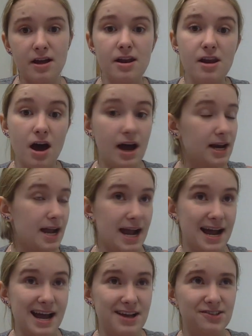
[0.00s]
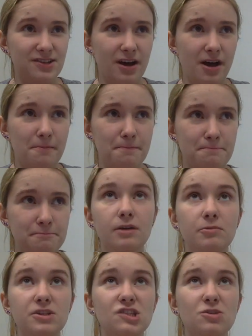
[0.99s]
not as um,
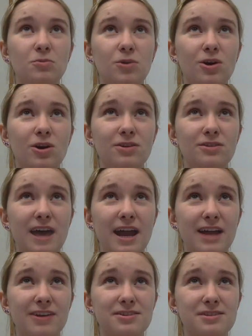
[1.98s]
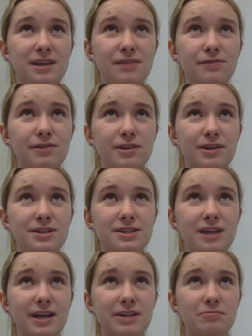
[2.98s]
what's the word that I could say for this
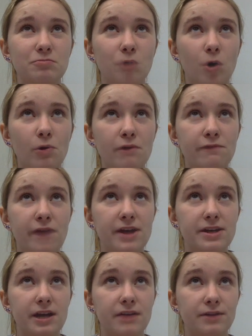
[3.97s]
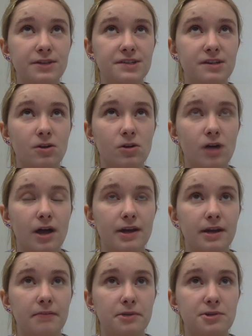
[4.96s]
that won't offend every single
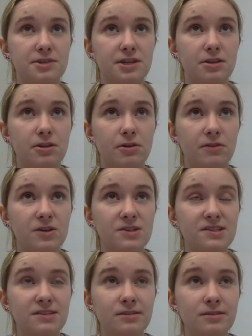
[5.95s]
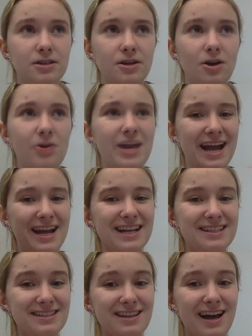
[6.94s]
goddamn person in the universe? Oh yeah,
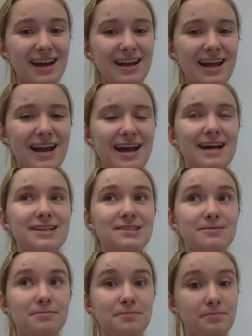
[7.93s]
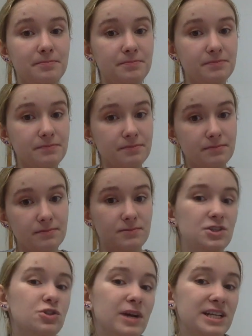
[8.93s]
it's not as
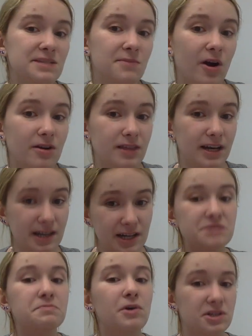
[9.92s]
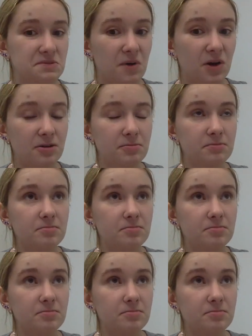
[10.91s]
street smart that it is book smart.